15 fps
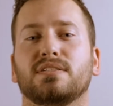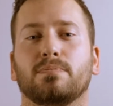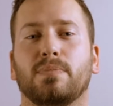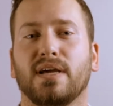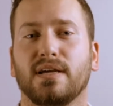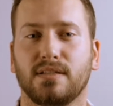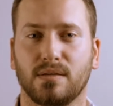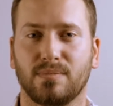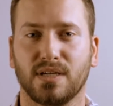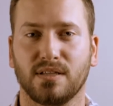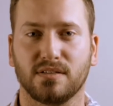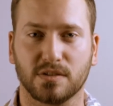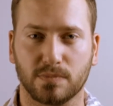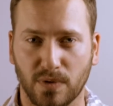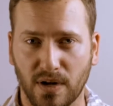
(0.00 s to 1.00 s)
pandemic
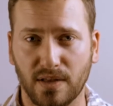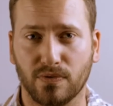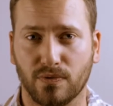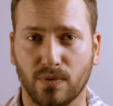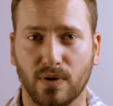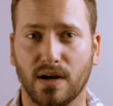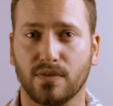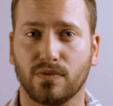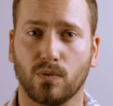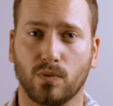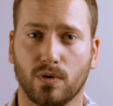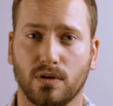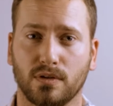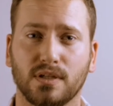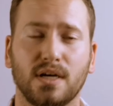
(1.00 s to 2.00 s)
that spread throughout the
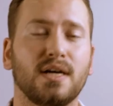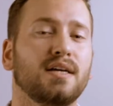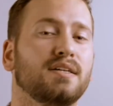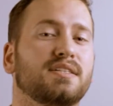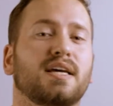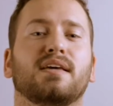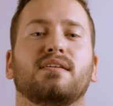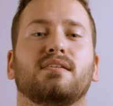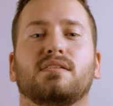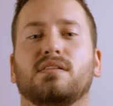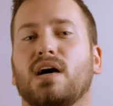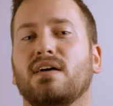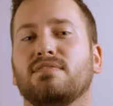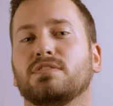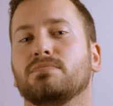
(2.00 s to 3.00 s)
world, taking the
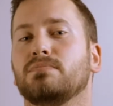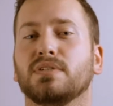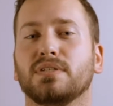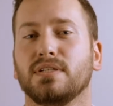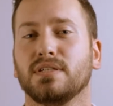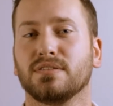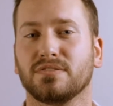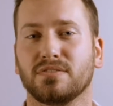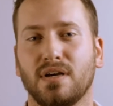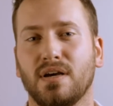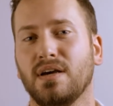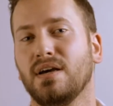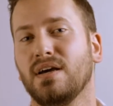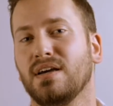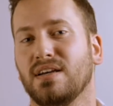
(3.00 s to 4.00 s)
lives of millions.
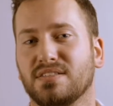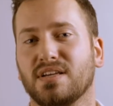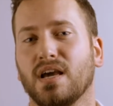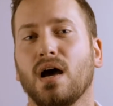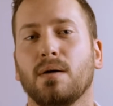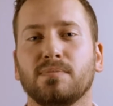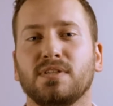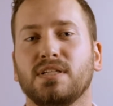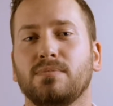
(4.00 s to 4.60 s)
It's commonly